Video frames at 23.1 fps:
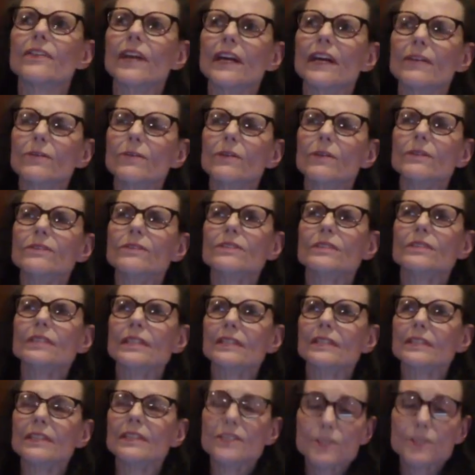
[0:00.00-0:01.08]
that was
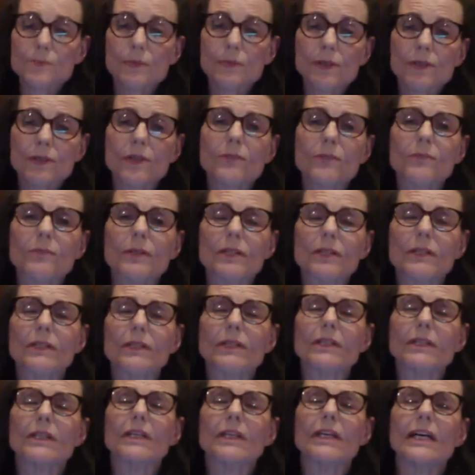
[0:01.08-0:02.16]
a list poem,
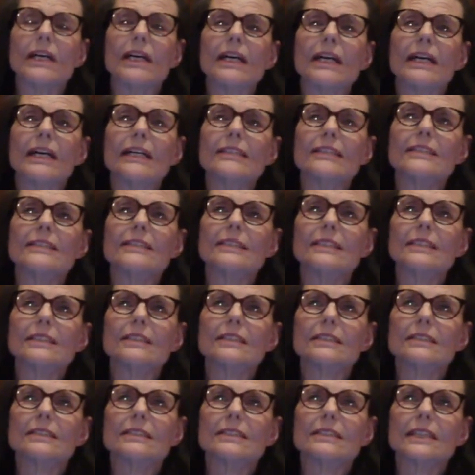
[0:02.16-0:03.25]
and uh,
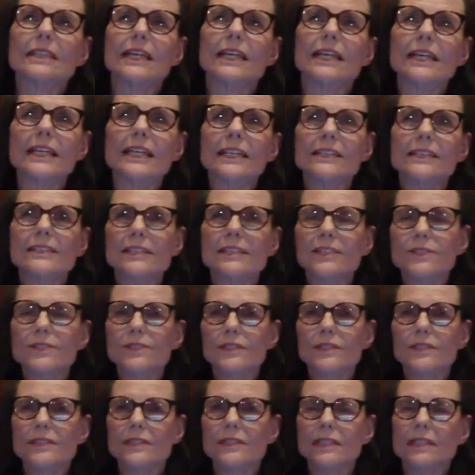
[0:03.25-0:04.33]
and and it's
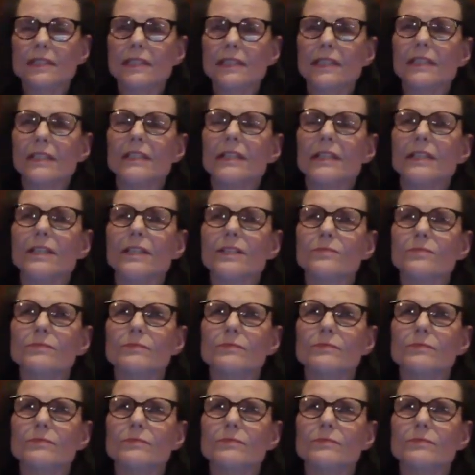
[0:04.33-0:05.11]
interesting um,